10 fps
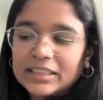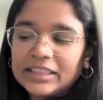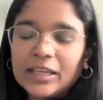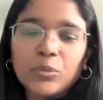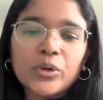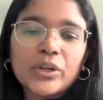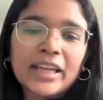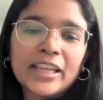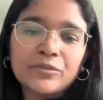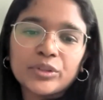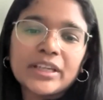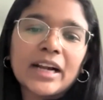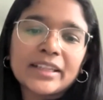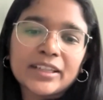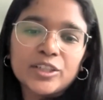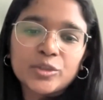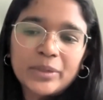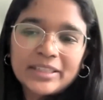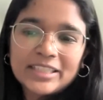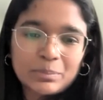they would like for the article to
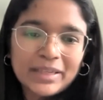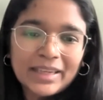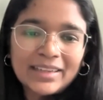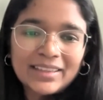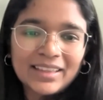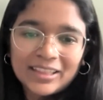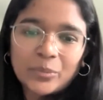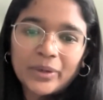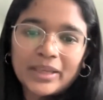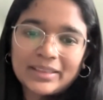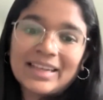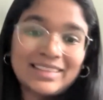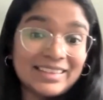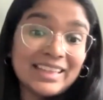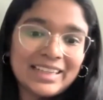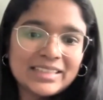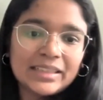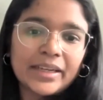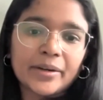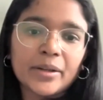be displayed in the way that they
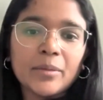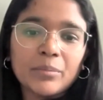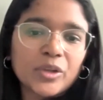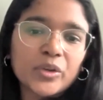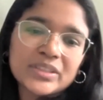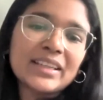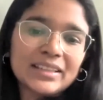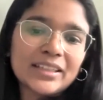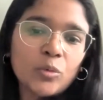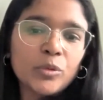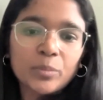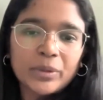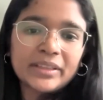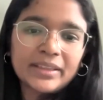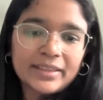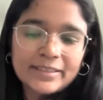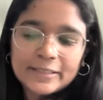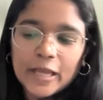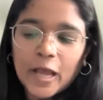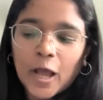desire, because in India, homeopathy
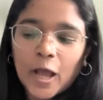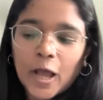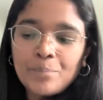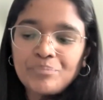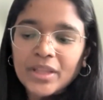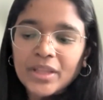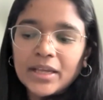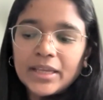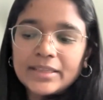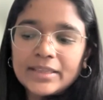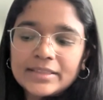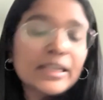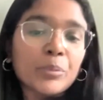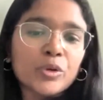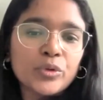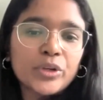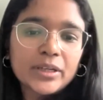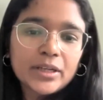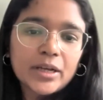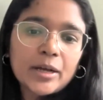is an
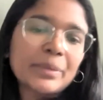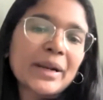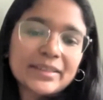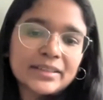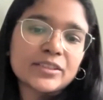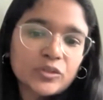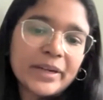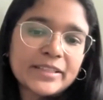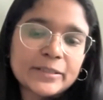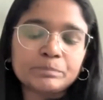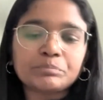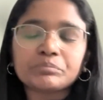approved practice of medicine.